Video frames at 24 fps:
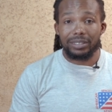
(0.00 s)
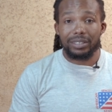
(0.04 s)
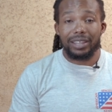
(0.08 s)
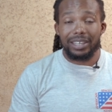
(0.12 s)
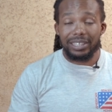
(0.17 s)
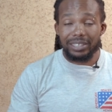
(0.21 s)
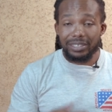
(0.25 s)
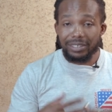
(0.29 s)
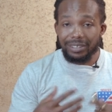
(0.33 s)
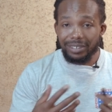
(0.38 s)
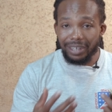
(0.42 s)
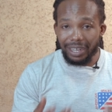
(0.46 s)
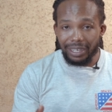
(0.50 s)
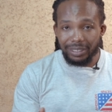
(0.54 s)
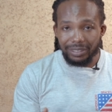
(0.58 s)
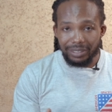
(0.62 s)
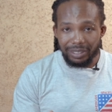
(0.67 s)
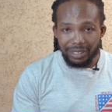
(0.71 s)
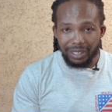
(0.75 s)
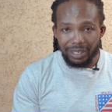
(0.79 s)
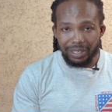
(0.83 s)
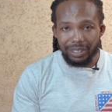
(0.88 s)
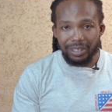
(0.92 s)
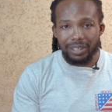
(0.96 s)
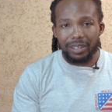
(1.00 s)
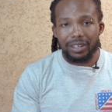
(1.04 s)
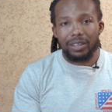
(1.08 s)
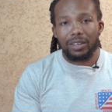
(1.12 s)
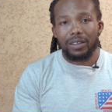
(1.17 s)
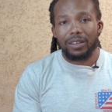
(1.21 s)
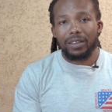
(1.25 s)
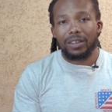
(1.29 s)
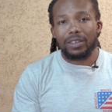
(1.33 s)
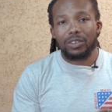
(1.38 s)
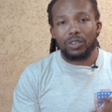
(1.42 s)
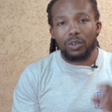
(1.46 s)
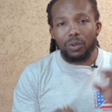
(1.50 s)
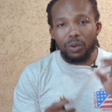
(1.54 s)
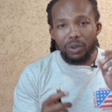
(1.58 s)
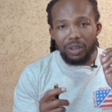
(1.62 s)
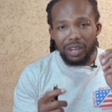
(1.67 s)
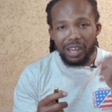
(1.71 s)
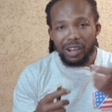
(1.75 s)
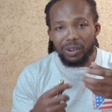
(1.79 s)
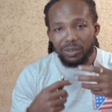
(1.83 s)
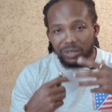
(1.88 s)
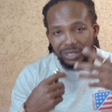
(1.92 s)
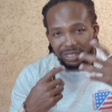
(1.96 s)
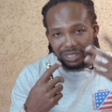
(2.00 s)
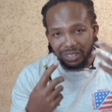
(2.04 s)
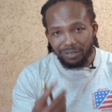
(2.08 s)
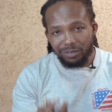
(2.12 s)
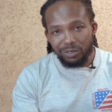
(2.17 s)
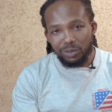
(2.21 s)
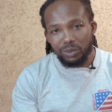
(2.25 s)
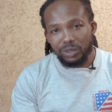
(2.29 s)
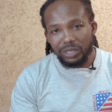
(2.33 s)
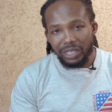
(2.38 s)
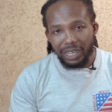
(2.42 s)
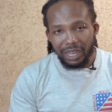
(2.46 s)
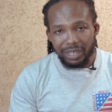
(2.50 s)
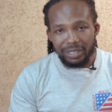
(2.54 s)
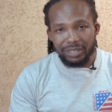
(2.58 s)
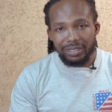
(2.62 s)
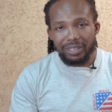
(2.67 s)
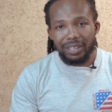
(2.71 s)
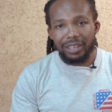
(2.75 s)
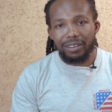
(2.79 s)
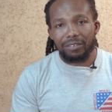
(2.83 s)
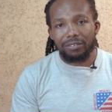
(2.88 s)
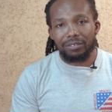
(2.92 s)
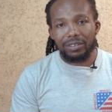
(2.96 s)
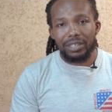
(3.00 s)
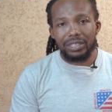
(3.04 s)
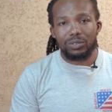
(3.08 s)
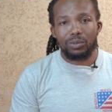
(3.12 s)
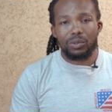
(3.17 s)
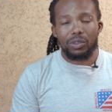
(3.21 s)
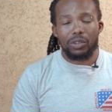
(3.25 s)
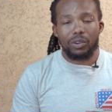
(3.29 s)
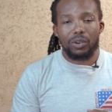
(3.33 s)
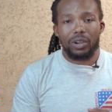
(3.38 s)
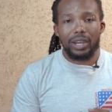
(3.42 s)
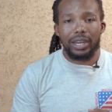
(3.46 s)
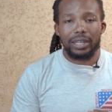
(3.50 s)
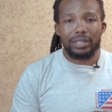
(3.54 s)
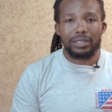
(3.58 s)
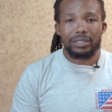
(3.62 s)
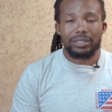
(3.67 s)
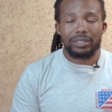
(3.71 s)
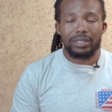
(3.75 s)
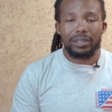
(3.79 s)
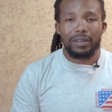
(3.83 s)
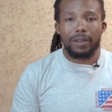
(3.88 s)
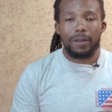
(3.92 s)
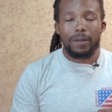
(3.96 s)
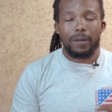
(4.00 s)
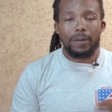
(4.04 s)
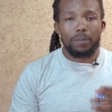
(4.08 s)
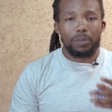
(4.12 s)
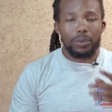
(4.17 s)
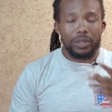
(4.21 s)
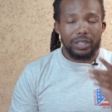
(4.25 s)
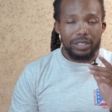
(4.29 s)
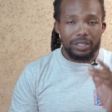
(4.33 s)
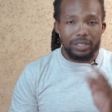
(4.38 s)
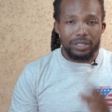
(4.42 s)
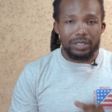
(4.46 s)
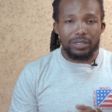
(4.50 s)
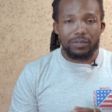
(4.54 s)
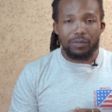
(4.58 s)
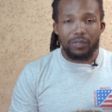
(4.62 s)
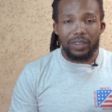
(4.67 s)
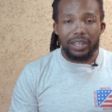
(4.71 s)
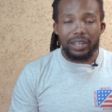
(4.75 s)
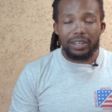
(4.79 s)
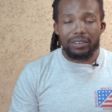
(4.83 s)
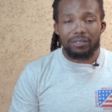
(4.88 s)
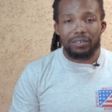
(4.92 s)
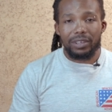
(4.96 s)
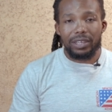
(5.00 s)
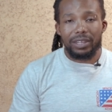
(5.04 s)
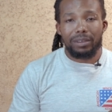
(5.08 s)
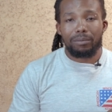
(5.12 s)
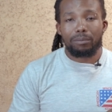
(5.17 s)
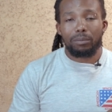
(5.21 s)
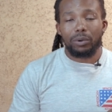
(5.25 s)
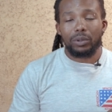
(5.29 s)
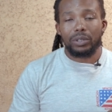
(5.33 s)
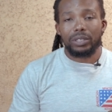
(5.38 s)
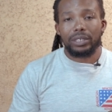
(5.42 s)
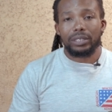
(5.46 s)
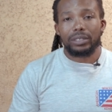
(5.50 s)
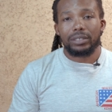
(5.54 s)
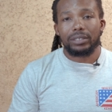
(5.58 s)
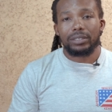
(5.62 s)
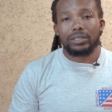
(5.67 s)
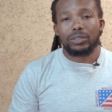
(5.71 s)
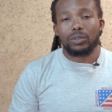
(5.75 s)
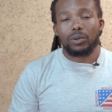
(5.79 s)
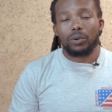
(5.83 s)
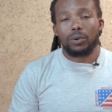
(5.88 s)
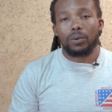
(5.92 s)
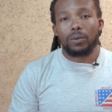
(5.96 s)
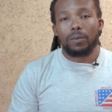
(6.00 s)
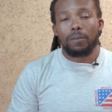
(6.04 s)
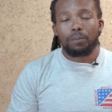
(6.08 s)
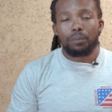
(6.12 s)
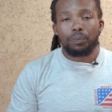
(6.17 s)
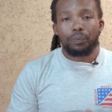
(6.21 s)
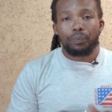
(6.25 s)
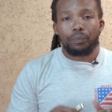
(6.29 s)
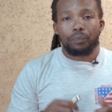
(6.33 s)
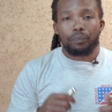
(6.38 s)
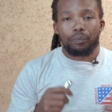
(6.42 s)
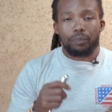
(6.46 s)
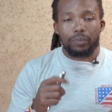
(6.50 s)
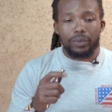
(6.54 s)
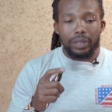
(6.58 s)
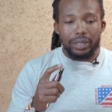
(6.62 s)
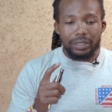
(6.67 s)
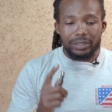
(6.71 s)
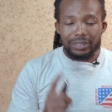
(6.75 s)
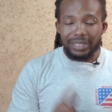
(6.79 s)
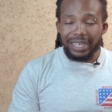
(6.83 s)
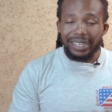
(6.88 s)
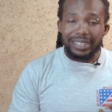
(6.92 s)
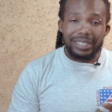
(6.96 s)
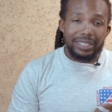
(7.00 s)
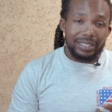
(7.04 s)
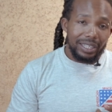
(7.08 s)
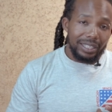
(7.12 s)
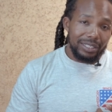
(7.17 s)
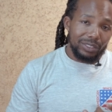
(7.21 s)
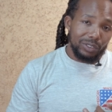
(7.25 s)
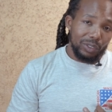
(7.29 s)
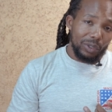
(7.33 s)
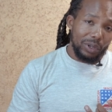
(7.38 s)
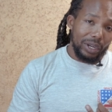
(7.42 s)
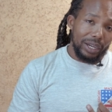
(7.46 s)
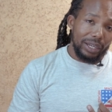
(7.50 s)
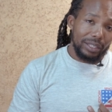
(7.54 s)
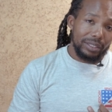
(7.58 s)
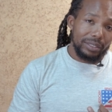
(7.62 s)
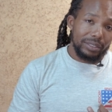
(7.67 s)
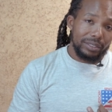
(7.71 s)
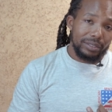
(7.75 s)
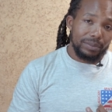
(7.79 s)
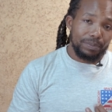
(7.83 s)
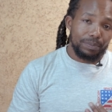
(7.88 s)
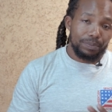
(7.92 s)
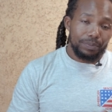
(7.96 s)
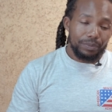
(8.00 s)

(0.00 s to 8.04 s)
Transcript: They trust that you're now safe to touch their face with your hands. It is very very important. So sanitize your hands.